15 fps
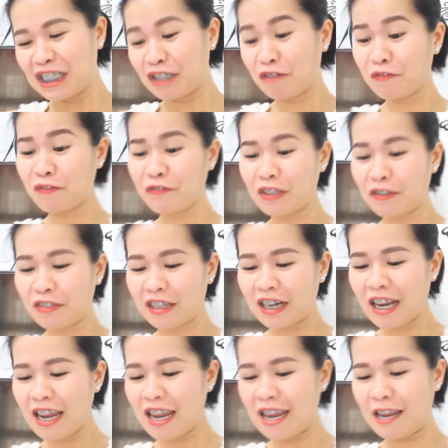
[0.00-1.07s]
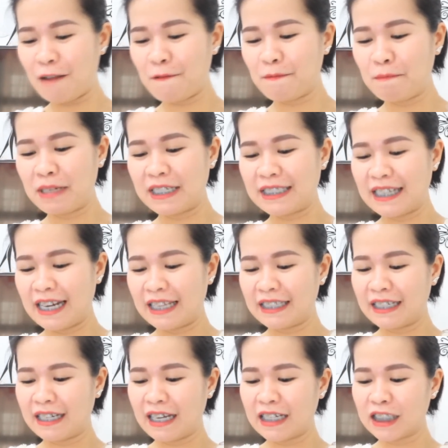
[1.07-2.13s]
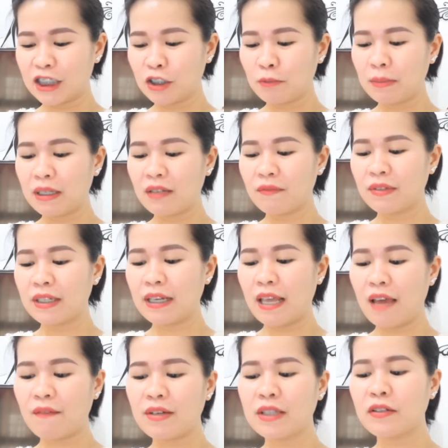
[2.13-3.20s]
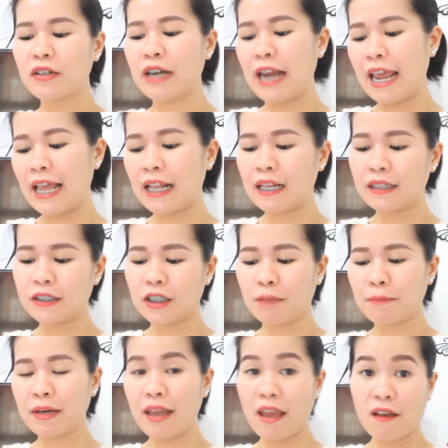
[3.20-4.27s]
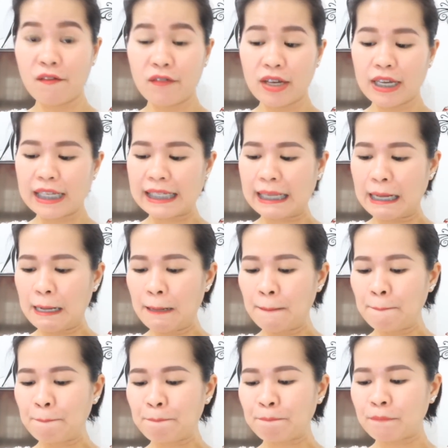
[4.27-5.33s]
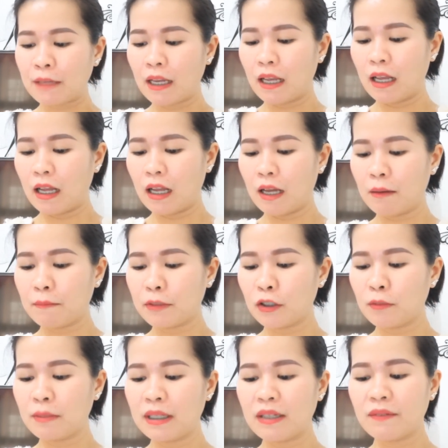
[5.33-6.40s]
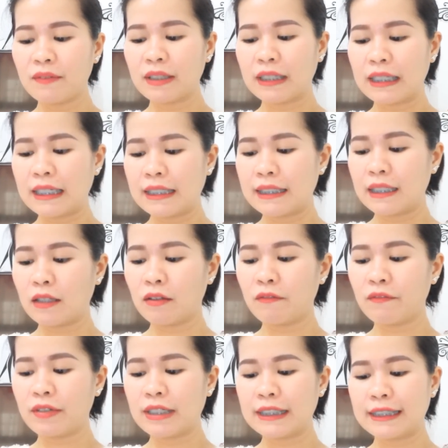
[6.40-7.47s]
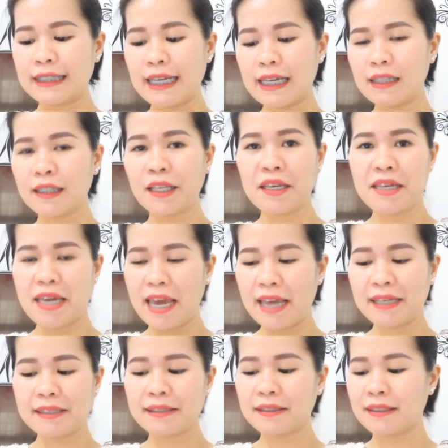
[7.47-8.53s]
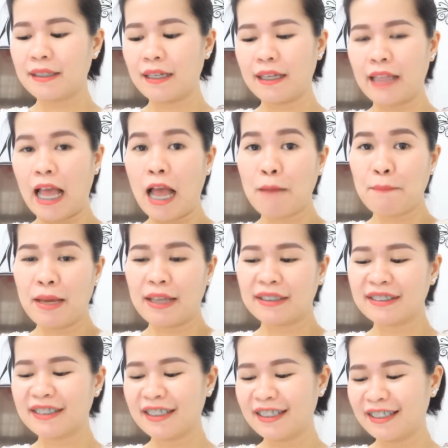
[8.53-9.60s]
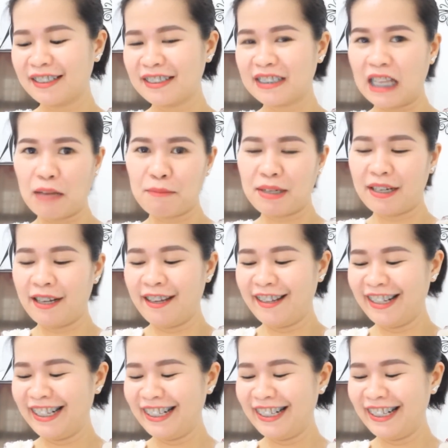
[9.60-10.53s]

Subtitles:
So, 53. Bilisan natin, guys. Do you believe in heaven or hell? Siyempre, heaven. Do you believe in kissing on first date? Yes, it happened. Sa amin.